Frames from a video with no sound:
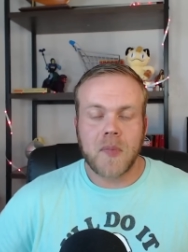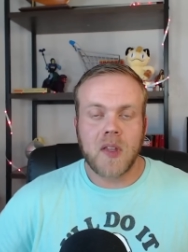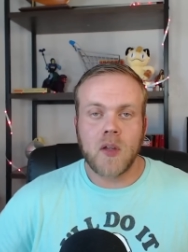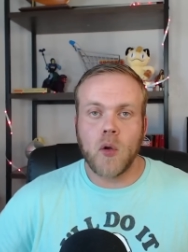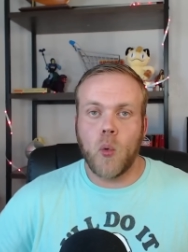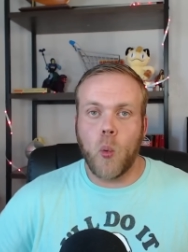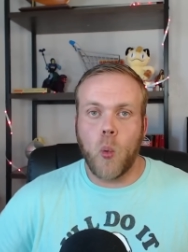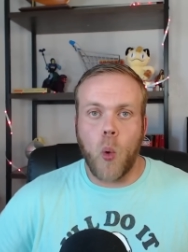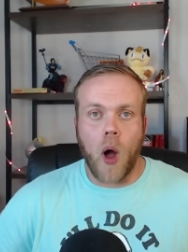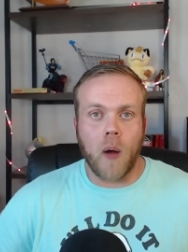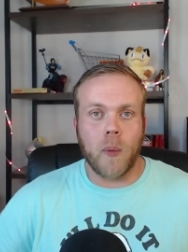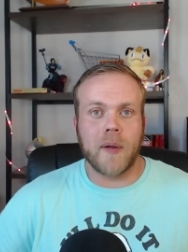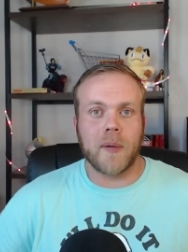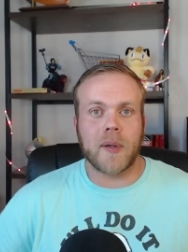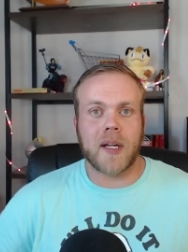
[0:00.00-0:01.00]
what
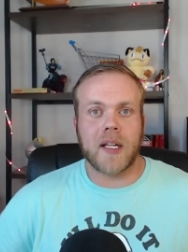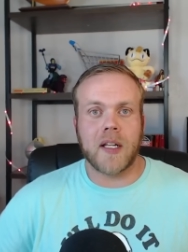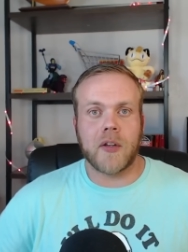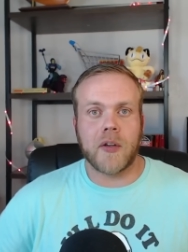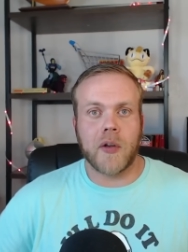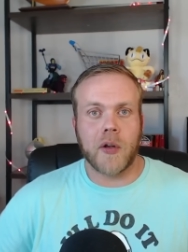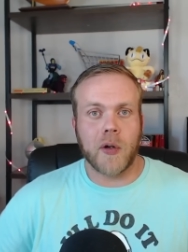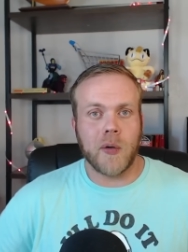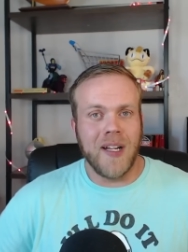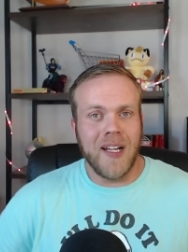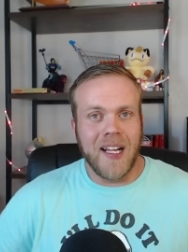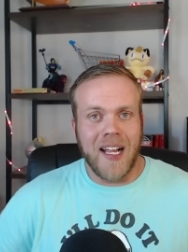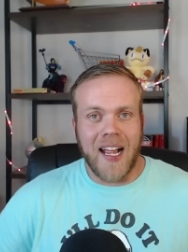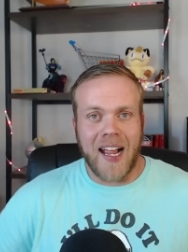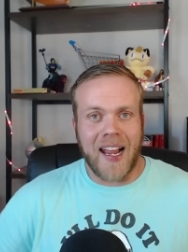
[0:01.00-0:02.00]
we were gonna do,
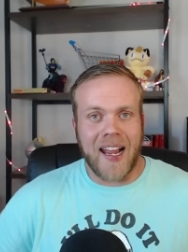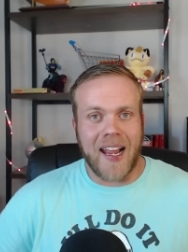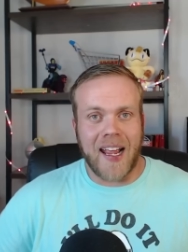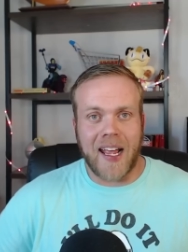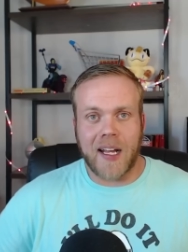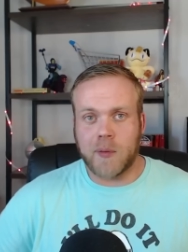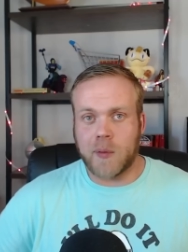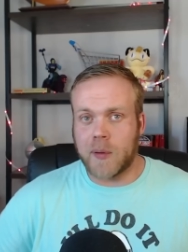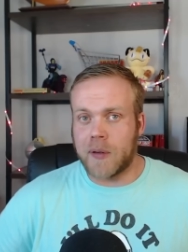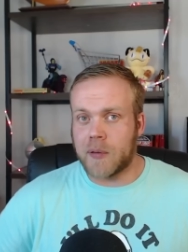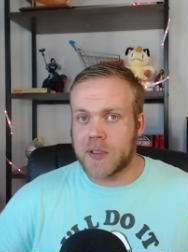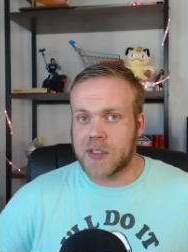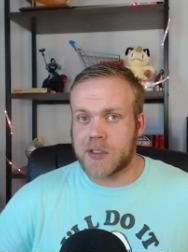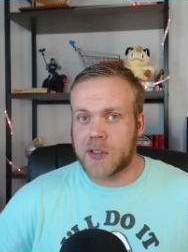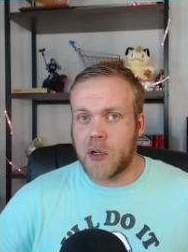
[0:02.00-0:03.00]
and we were
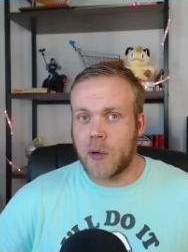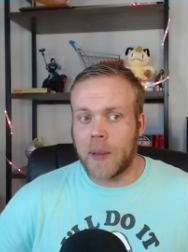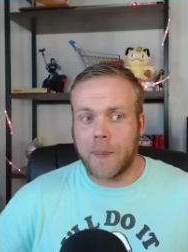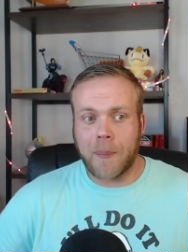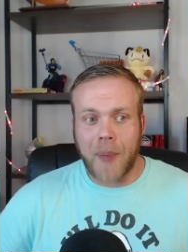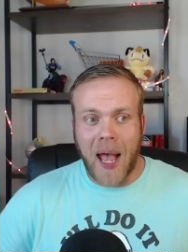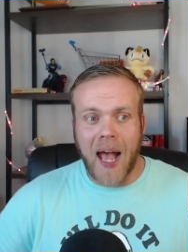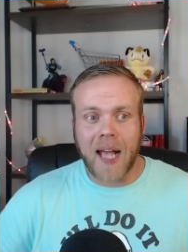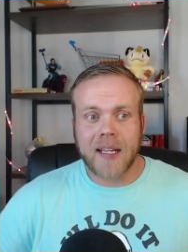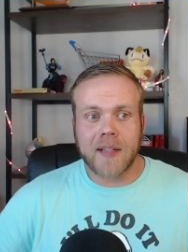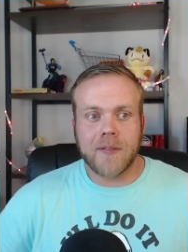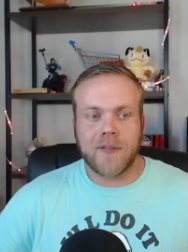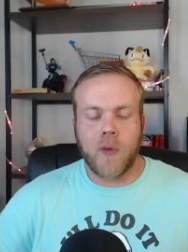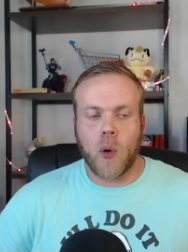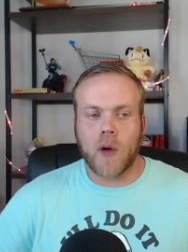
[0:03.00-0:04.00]
just going back
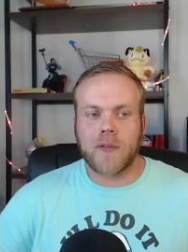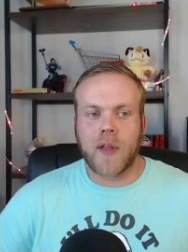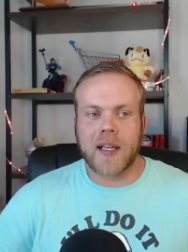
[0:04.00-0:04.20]
and forth.